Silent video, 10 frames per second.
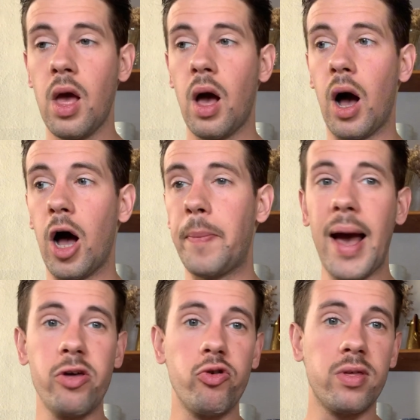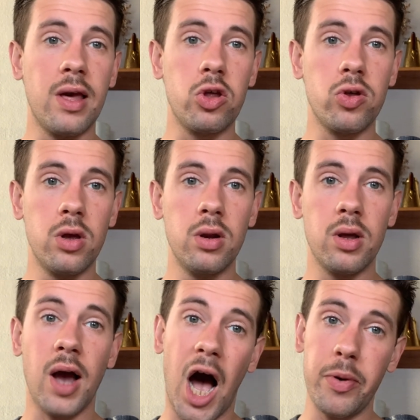Common
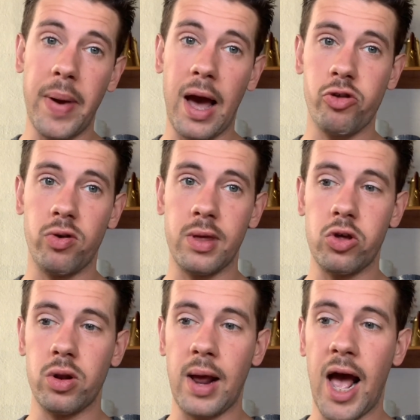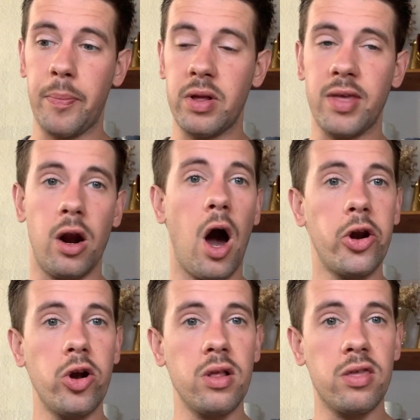pasteurization happens at
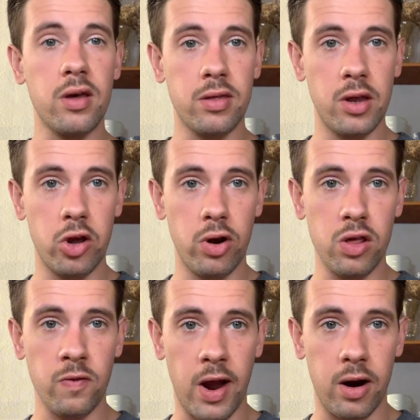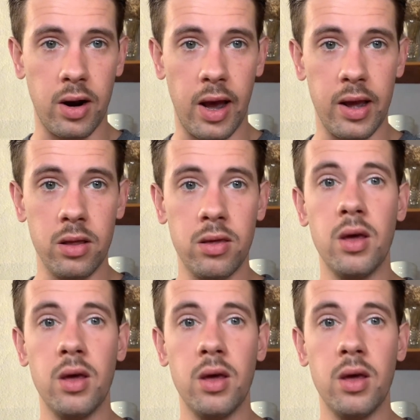160 degrees Fahrenheit,